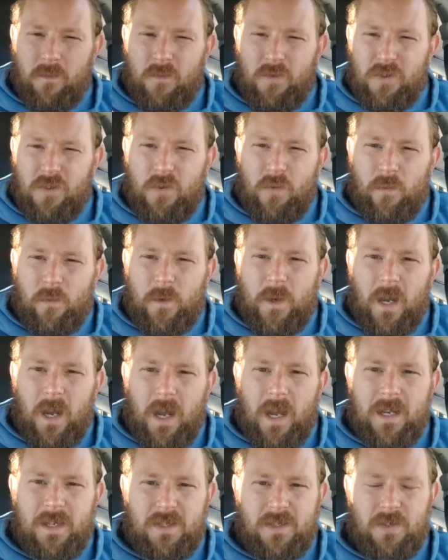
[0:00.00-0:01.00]
you've
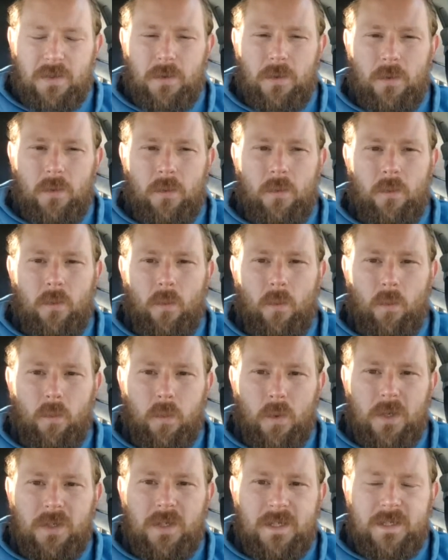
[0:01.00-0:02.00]
got to
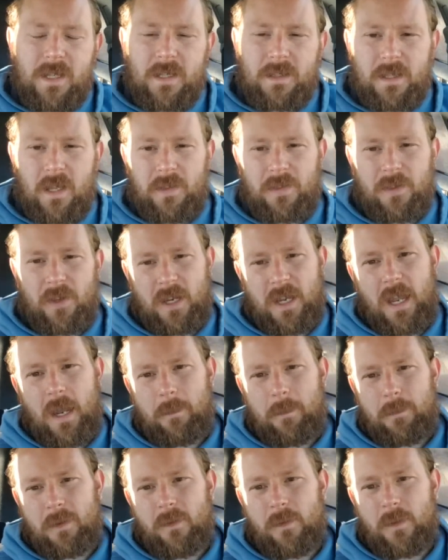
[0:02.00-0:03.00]
really take that thought
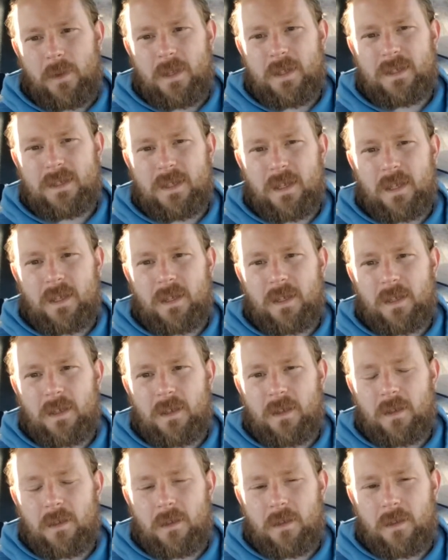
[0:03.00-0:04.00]
captive and say,
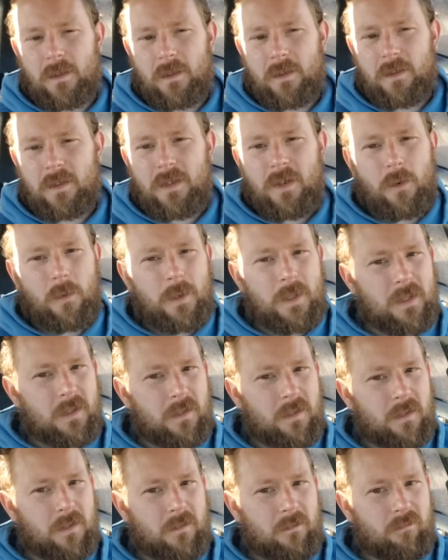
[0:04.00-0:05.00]
you know what?
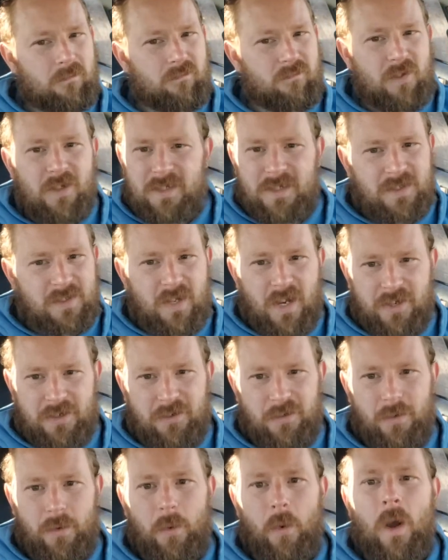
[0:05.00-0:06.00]
This is not
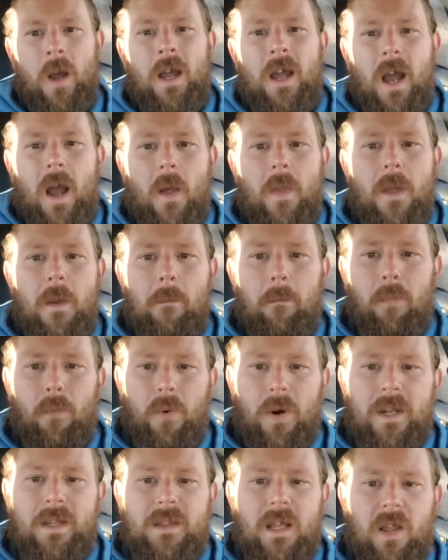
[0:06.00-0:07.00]
true. And then
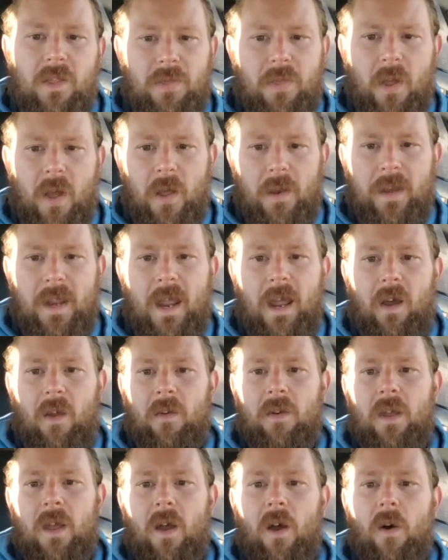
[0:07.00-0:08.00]
break that thought down
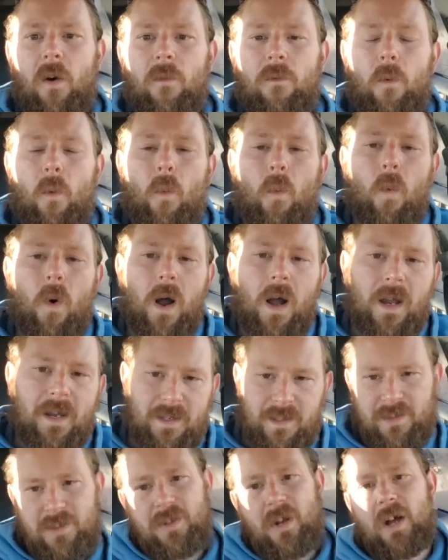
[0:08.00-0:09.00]
of why
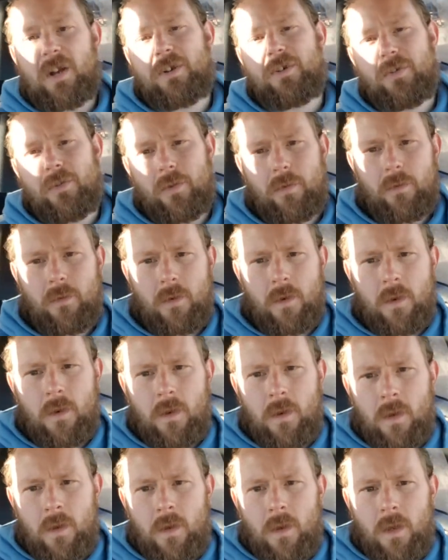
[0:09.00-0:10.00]
it's not true.
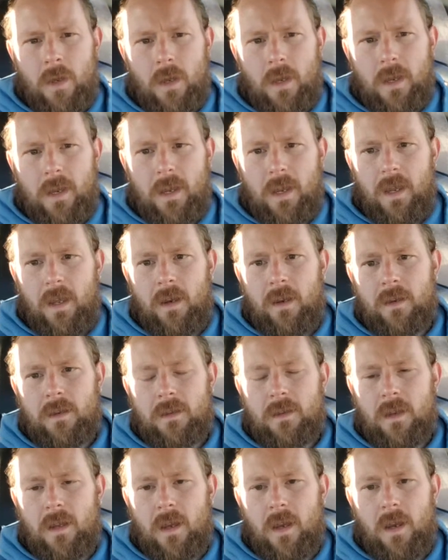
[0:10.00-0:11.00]
And
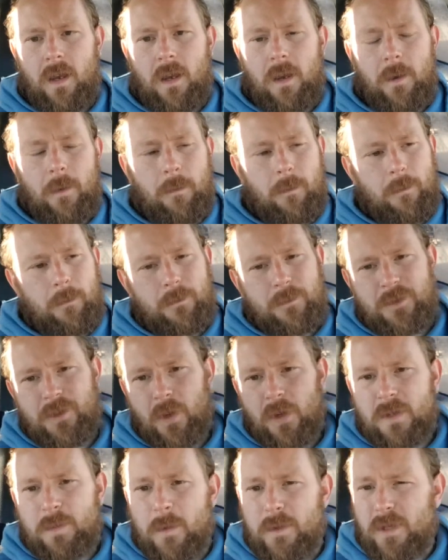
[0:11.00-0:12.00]
so
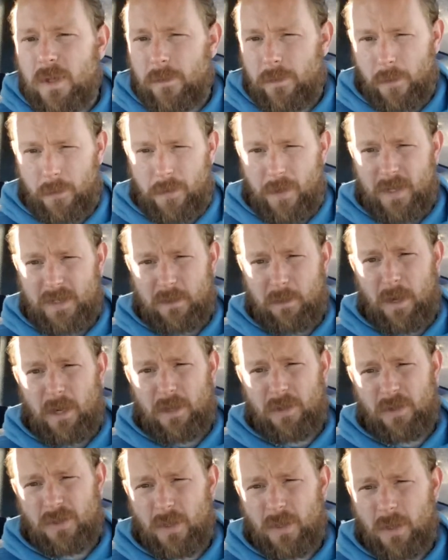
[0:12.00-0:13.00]
especially if they're thoughts about
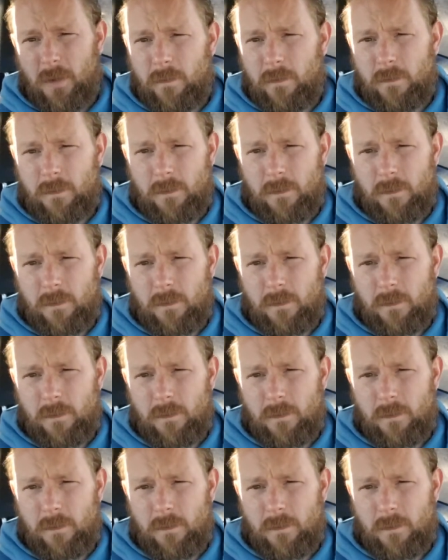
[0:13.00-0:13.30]
yourself,